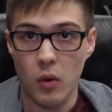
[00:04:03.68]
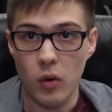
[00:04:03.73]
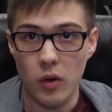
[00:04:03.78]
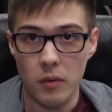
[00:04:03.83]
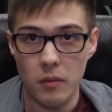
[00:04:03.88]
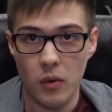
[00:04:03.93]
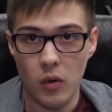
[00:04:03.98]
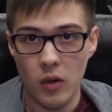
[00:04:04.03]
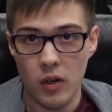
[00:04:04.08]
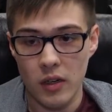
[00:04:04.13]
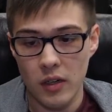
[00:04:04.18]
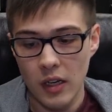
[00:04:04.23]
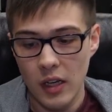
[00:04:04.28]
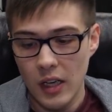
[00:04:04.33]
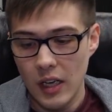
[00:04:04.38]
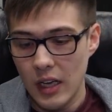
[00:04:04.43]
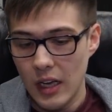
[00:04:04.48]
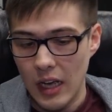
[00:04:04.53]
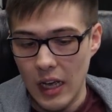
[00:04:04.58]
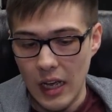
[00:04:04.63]
more and
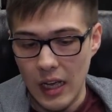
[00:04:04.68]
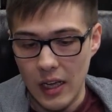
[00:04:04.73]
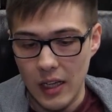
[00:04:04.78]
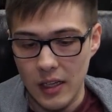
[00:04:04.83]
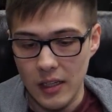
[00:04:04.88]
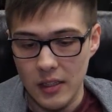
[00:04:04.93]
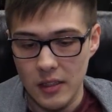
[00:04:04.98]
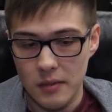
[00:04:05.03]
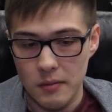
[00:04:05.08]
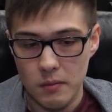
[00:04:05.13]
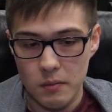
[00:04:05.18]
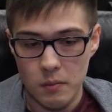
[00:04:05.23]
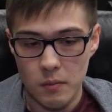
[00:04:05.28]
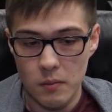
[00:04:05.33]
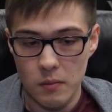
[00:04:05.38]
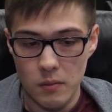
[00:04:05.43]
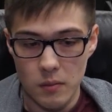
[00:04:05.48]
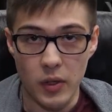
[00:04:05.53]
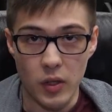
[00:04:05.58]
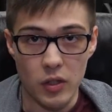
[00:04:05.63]
more and
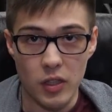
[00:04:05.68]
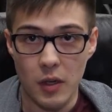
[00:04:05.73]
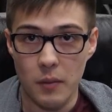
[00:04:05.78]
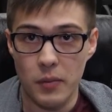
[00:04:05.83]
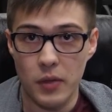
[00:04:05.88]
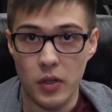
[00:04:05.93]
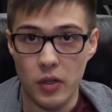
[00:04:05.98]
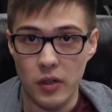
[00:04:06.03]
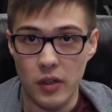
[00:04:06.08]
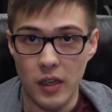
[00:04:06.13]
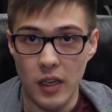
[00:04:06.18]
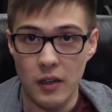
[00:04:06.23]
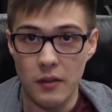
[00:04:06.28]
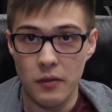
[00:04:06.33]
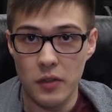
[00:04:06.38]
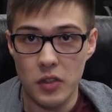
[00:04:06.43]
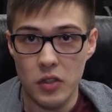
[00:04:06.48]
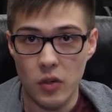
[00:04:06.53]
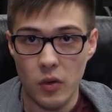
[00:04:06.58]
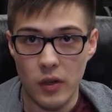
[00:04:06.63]
build up your
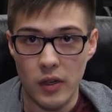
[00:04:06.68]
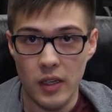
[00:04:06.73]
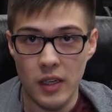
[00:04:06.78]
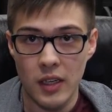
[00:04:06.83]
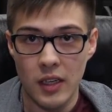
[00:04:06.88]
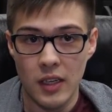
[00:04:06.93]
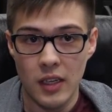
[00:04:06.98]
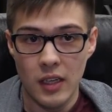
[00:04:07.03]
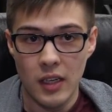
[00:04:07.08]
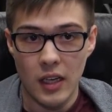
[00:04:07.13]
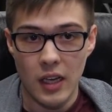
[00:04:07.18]
inventory.